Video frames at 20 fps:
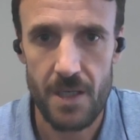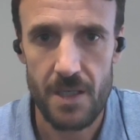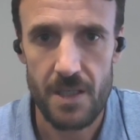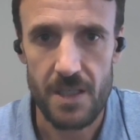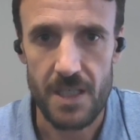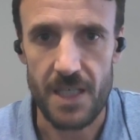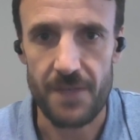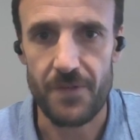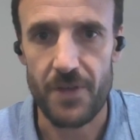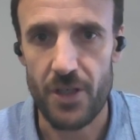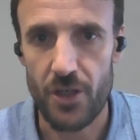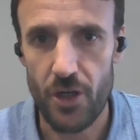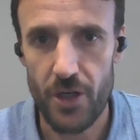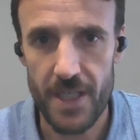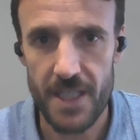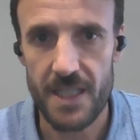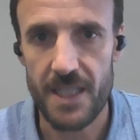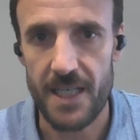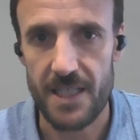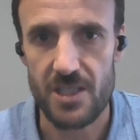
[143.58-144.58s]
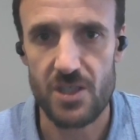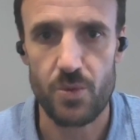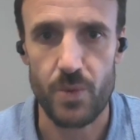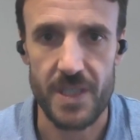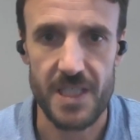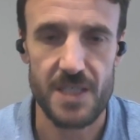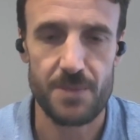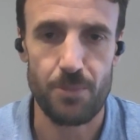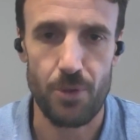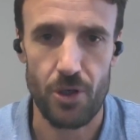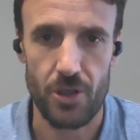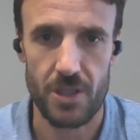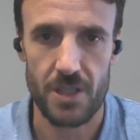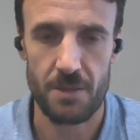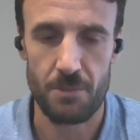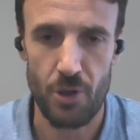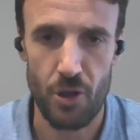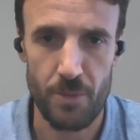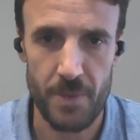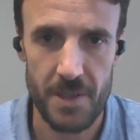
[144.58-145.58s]
If you're not in that sweet spot at the
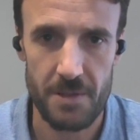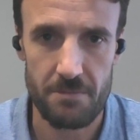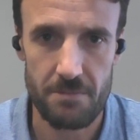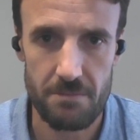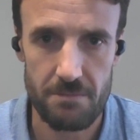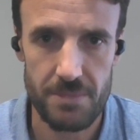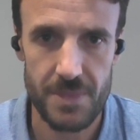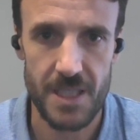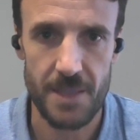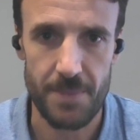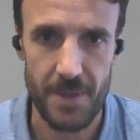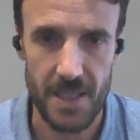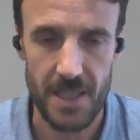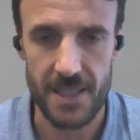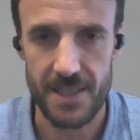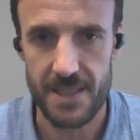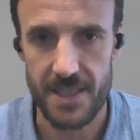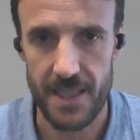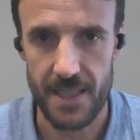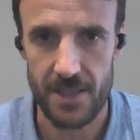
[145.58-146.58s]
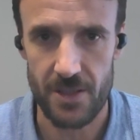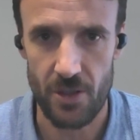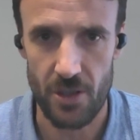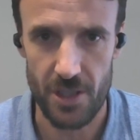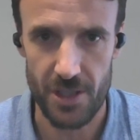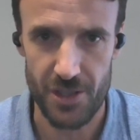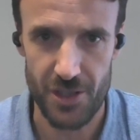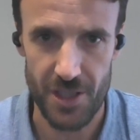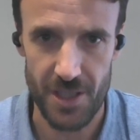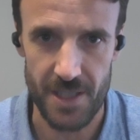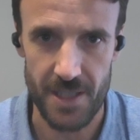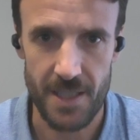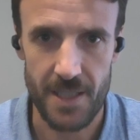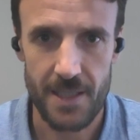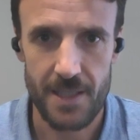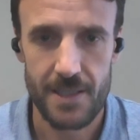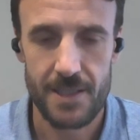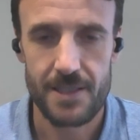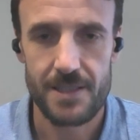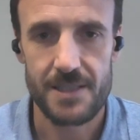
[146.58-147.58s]
moment, typically technology,
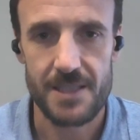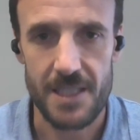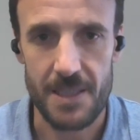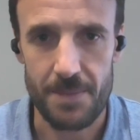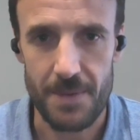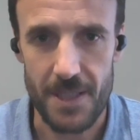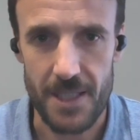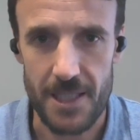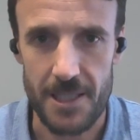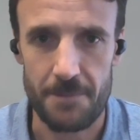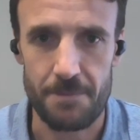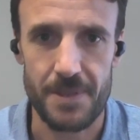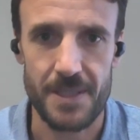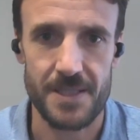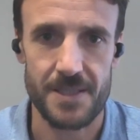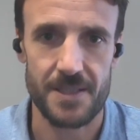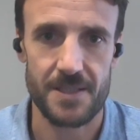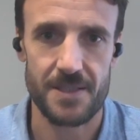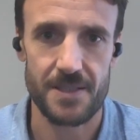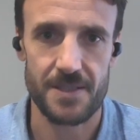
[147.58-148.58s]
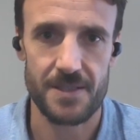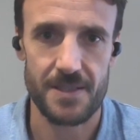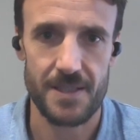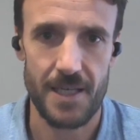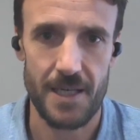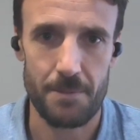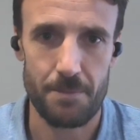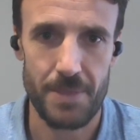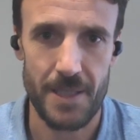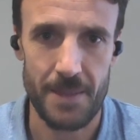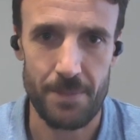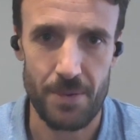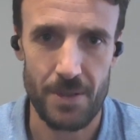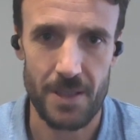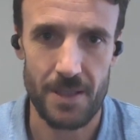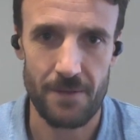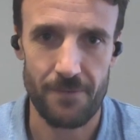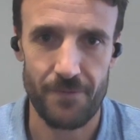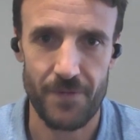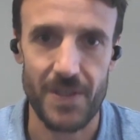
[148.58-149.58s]
typically businesses that
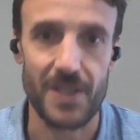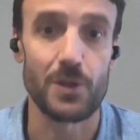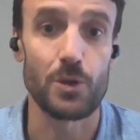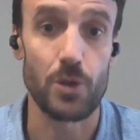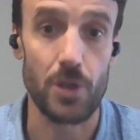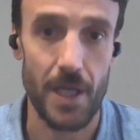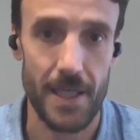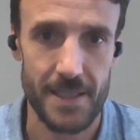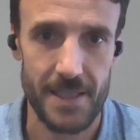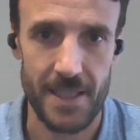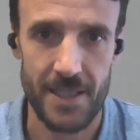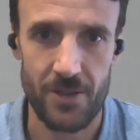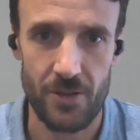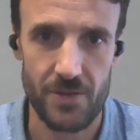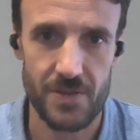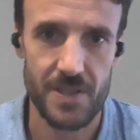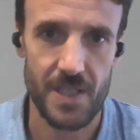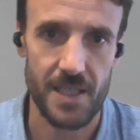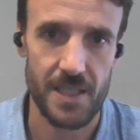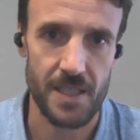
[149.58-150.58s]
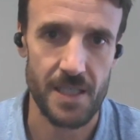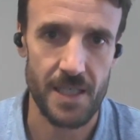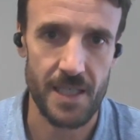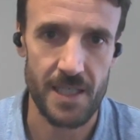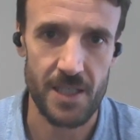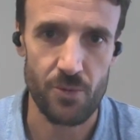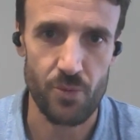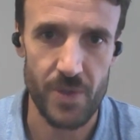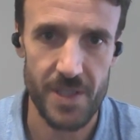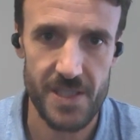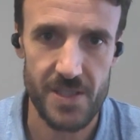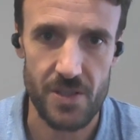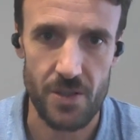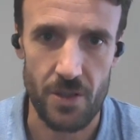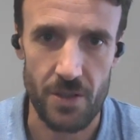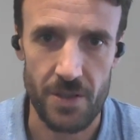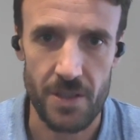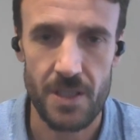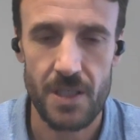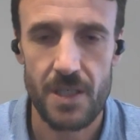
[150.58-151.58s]
people feel like they're not taking any risk
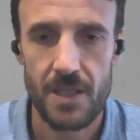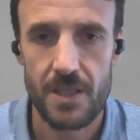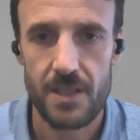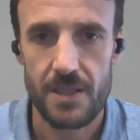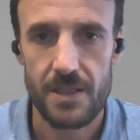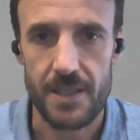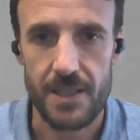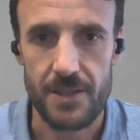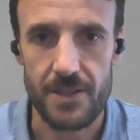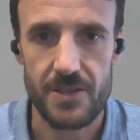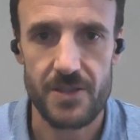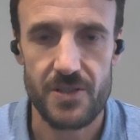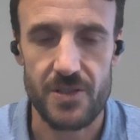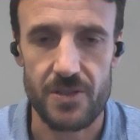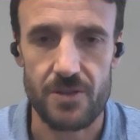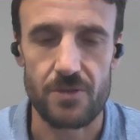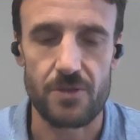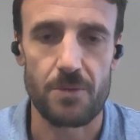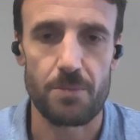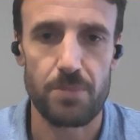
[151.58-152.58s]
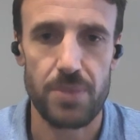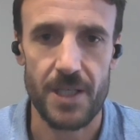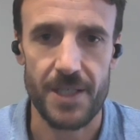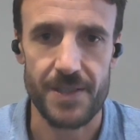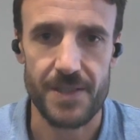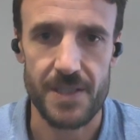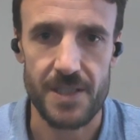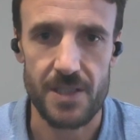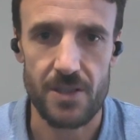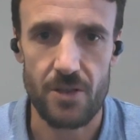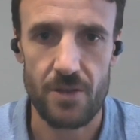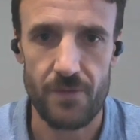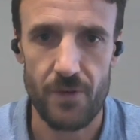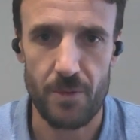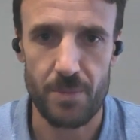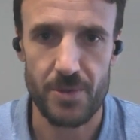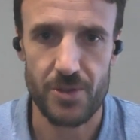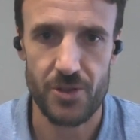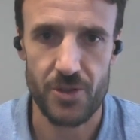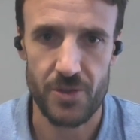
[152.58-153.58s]
on, there are still plenty of
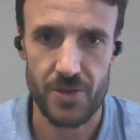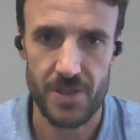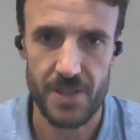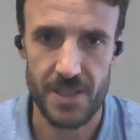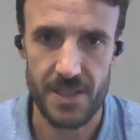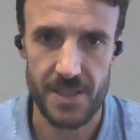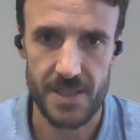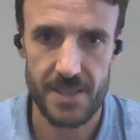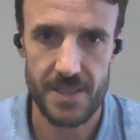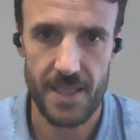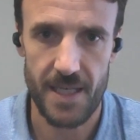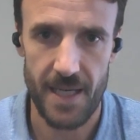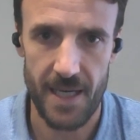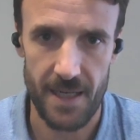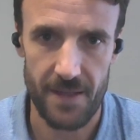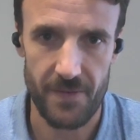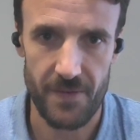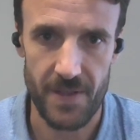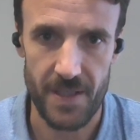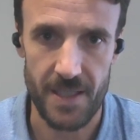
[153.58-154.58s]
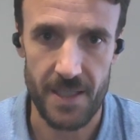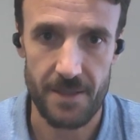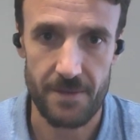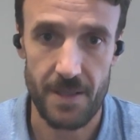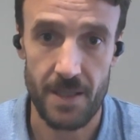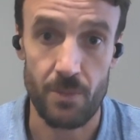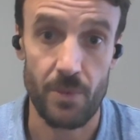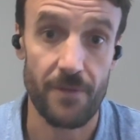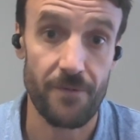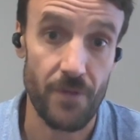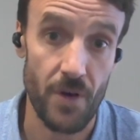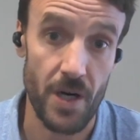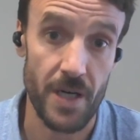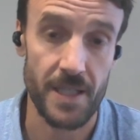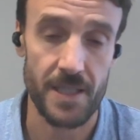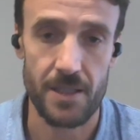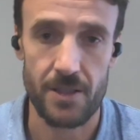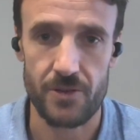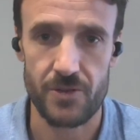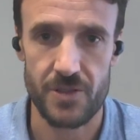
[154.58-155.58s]
opportunities out there, and we're
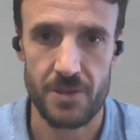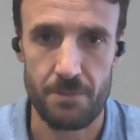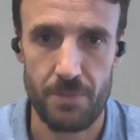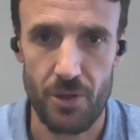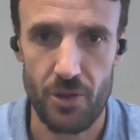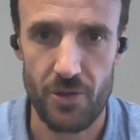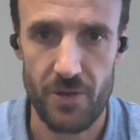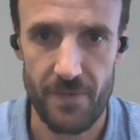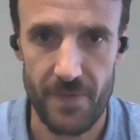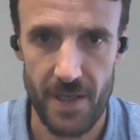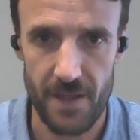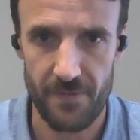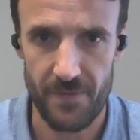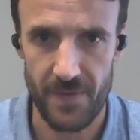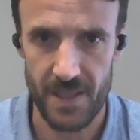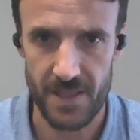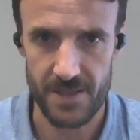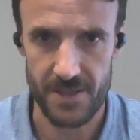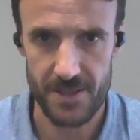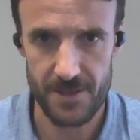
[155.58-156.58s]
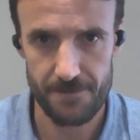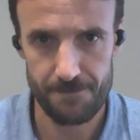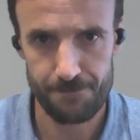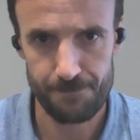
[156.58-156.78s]
finding those in both of our funds.